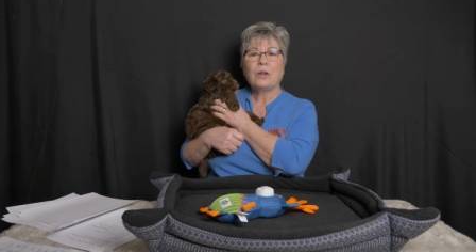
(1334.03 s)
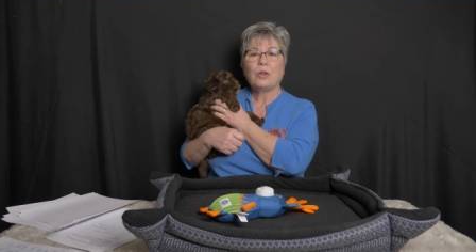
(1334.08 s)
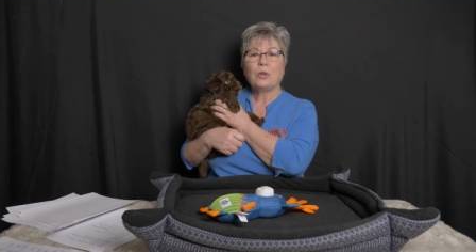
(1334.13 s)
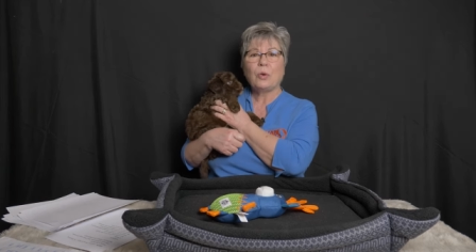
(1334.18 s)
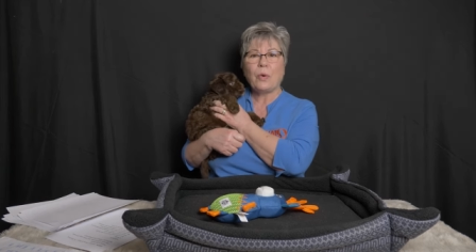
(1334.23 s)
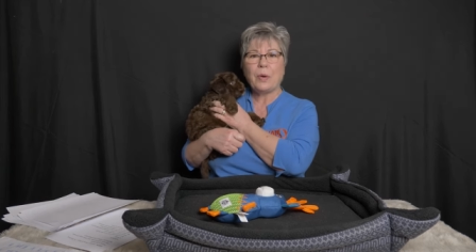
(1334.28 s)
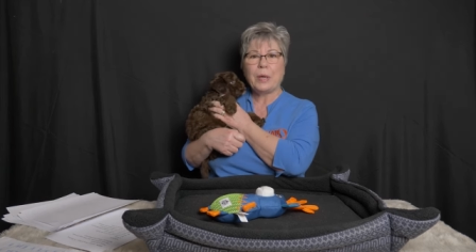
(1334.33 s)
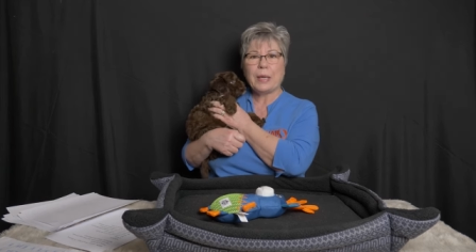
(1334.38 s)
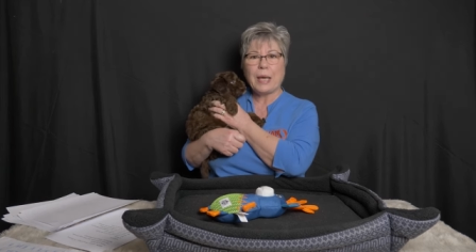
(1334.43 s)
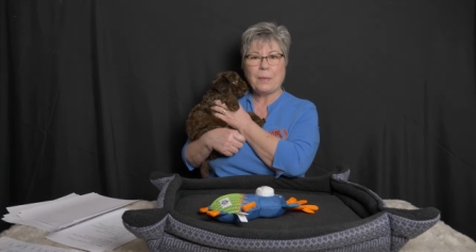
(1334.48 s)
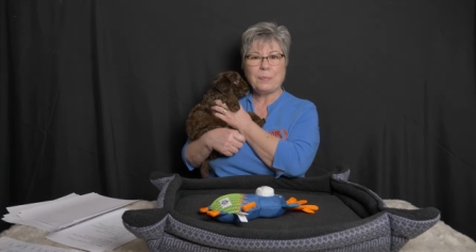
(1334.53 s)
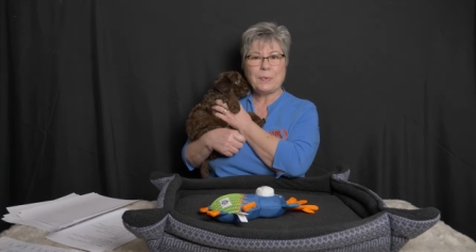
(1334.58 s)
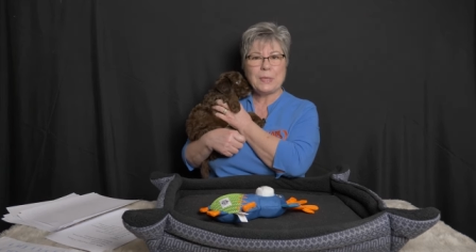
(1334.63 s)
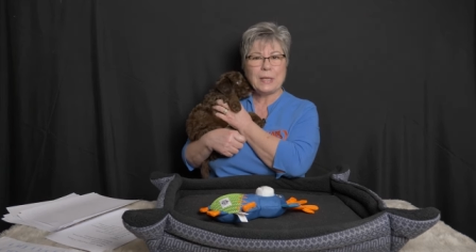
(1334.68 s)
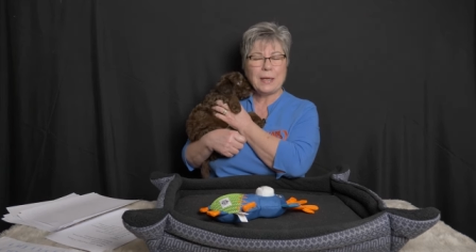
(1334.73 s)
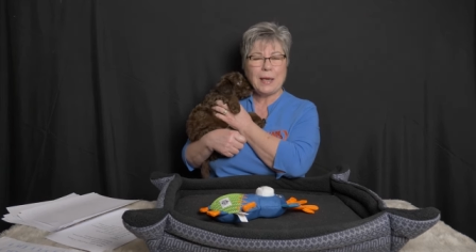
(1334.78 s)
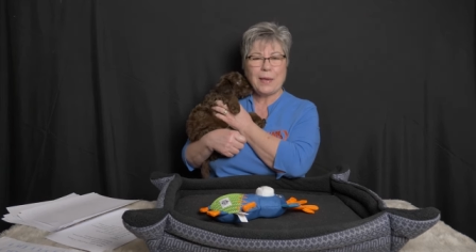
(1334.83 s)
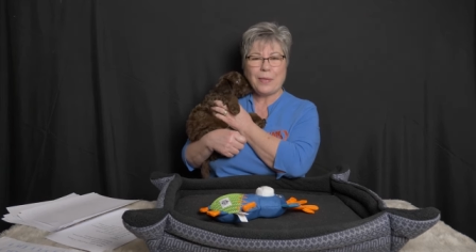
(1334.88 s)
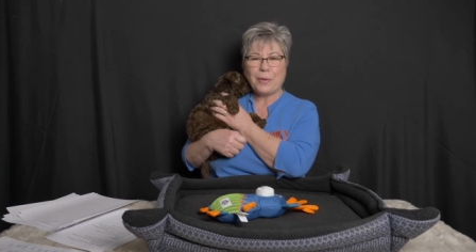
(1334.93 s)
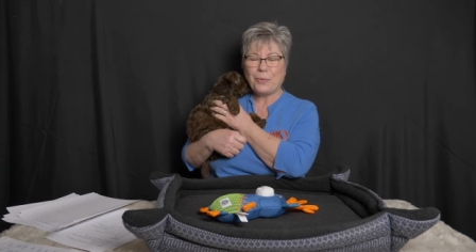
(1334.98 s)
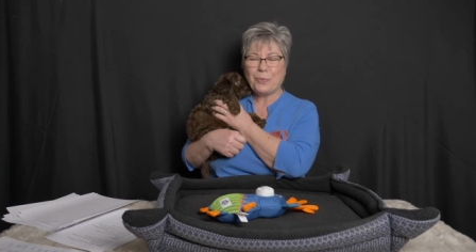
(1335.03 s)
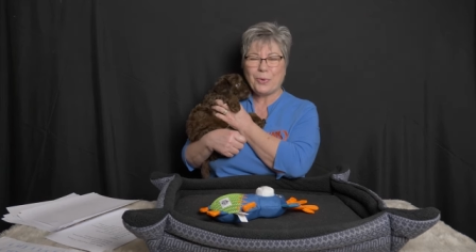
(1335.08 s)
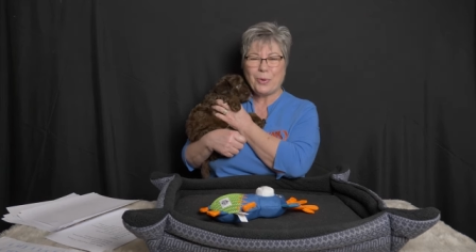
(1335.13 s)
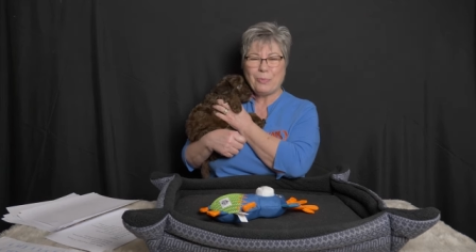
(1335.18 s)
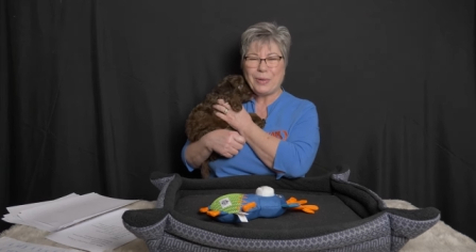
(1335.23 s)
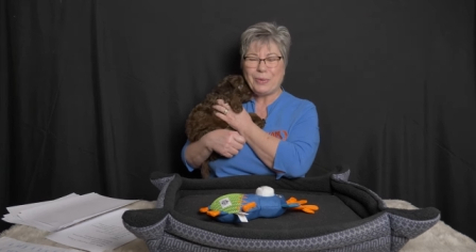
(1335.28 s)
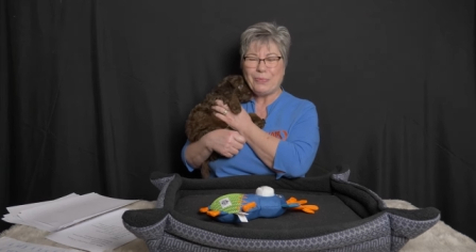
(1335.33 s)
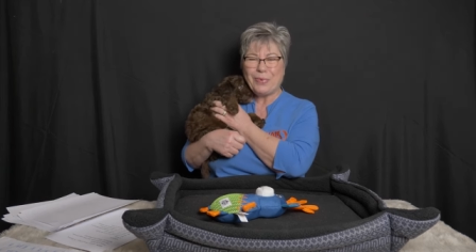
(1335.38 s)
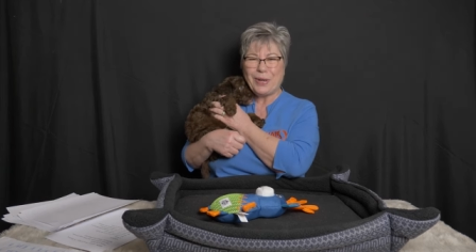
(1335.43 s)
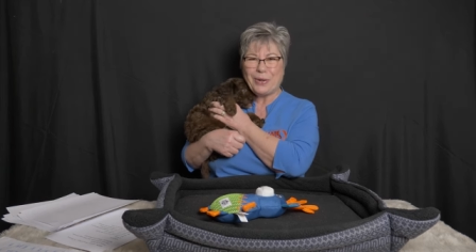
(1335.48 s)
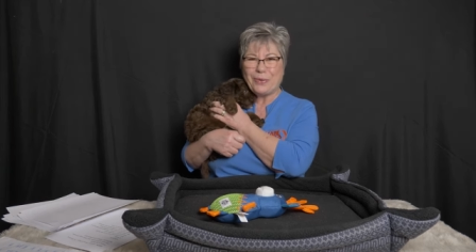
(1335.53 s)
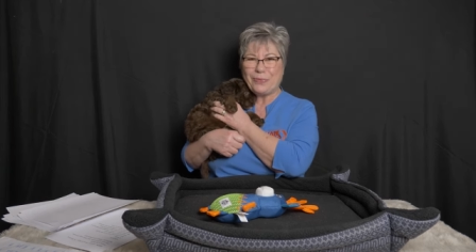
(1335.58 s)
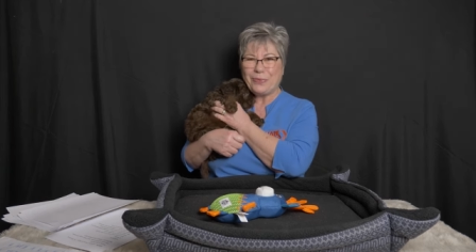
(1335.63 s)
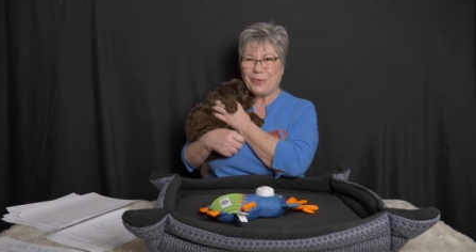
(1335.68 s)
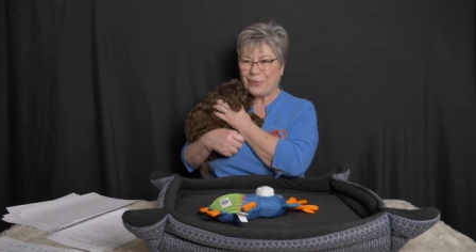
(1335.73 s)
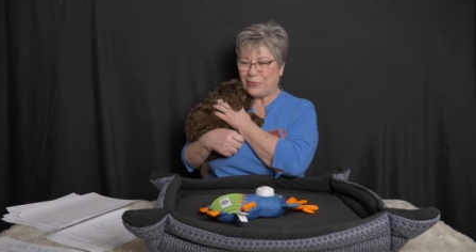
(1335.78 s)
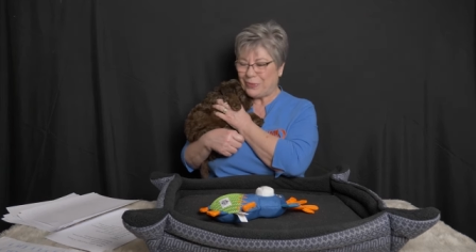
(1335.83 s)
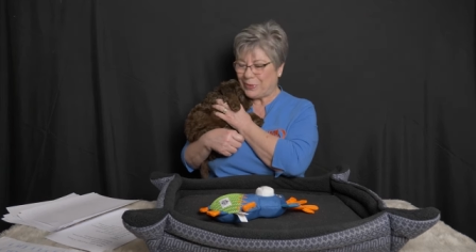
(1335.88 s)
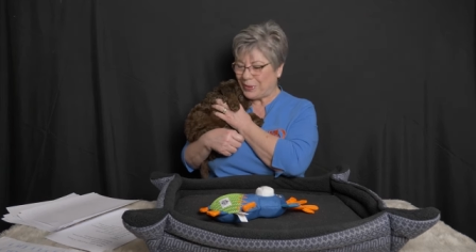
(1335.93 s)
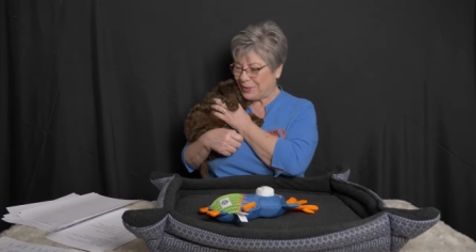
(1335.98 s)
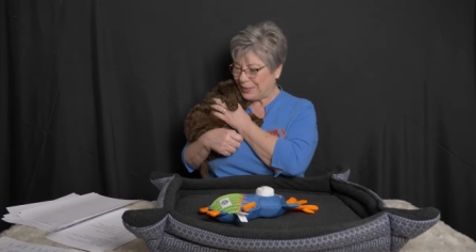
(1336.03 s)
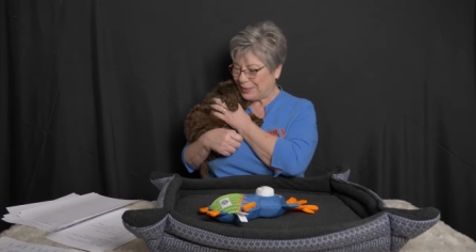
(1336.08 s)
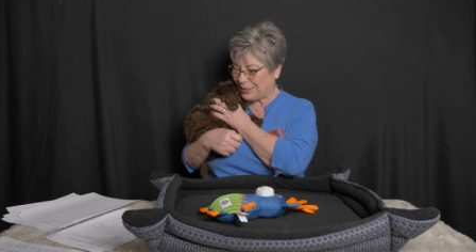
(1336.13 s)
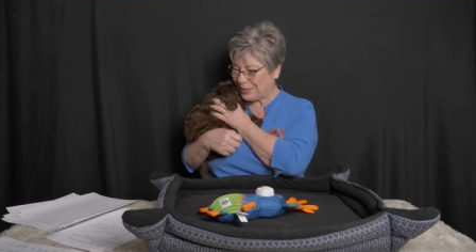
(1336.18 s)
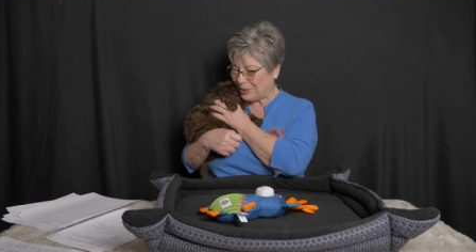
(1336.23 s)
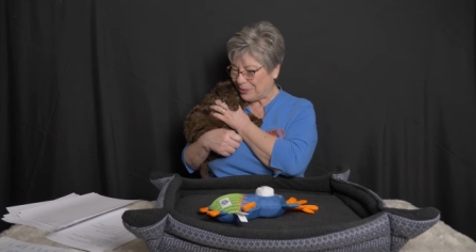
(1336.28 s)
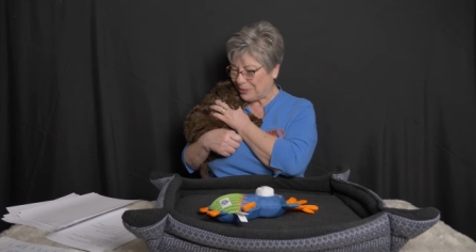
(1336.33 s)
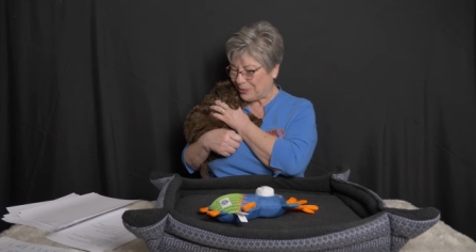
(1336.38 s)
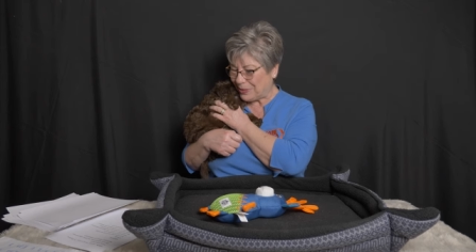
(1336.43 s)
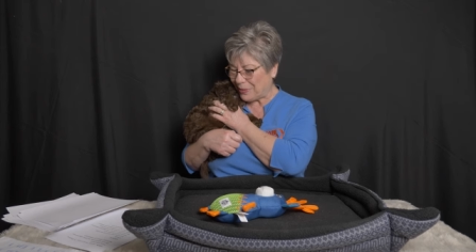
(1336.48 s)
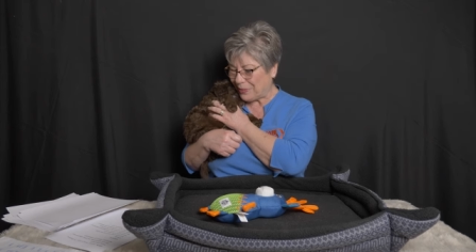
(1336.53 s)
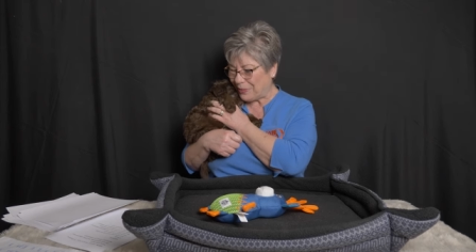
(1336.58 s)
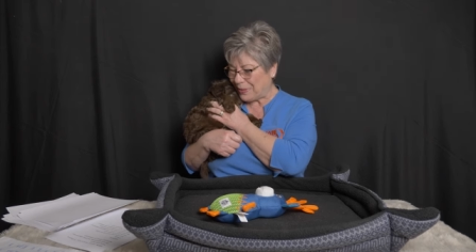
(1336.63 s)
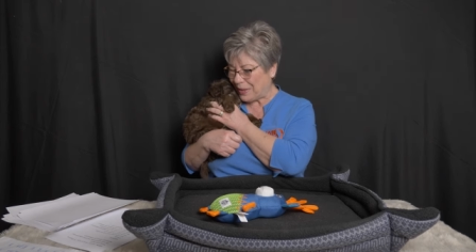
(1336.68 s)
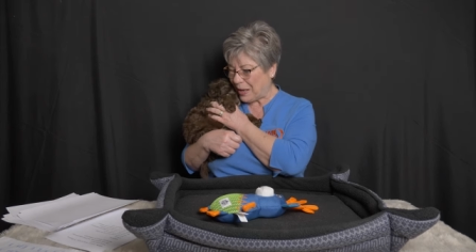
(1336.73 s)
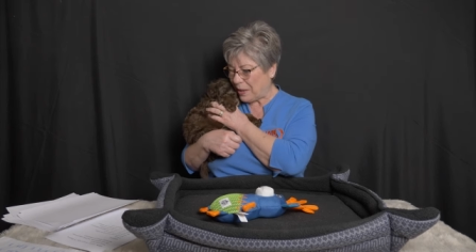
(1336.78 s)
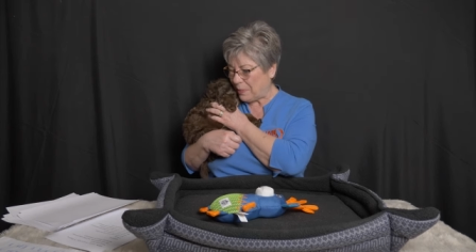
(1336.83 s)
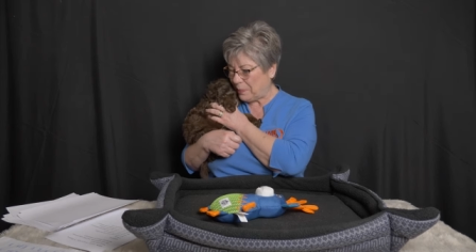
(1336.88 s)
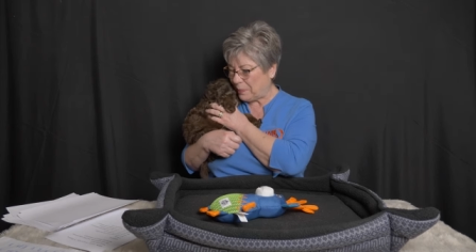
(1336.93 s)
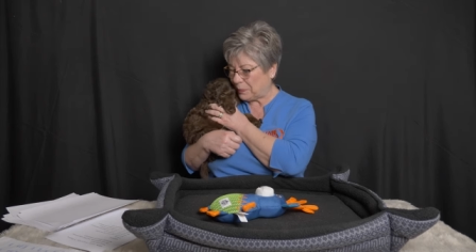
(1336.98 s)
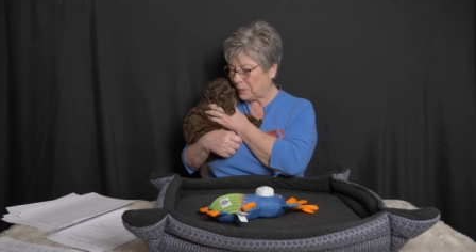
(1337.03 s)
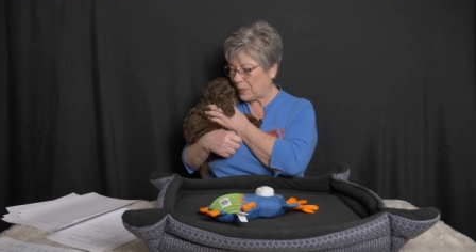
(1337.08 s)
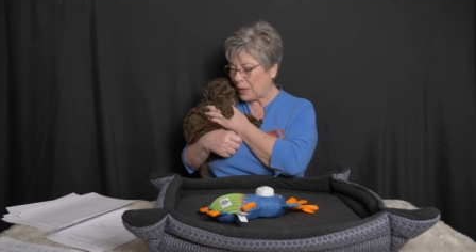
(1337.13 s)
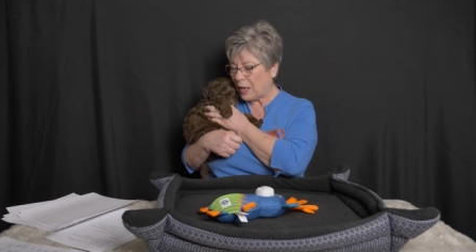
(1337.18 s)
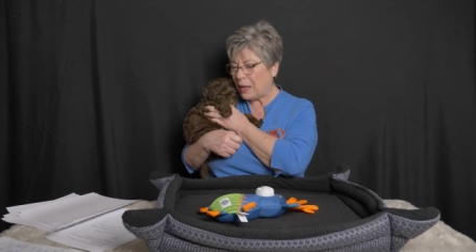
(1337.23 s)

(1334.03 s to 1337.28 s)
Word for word: Growing up together will be wonderful for the two of them.